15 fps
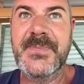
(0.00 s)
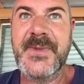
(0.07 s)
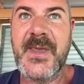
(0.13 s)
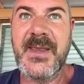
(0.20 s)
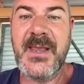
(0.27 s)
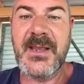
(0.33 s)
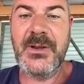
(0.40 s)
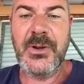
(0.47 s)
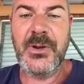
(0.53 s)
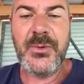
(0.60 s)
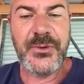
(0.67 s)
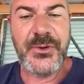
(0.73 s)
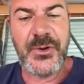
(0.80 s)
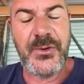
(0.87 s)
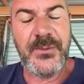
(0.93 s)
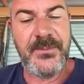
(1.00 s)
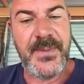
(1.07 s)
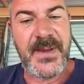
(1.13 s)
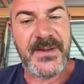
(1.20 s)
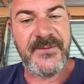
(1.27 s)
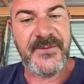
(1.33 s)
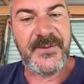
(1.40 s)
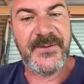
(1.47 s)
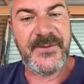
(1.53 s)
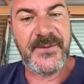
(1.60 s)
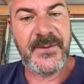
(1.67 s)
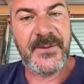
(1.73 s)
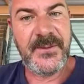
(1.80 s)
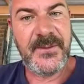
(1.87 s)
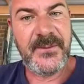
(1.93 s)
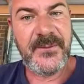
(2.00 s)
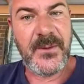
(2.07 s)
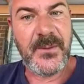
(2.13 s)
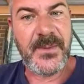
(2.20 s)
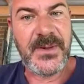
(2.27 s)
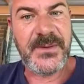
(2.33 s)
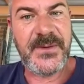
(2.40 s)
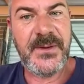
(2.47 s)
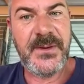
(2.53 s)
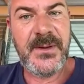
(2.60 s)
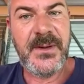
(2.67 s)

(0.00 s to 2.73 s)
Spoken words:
they get long-term benefits from it.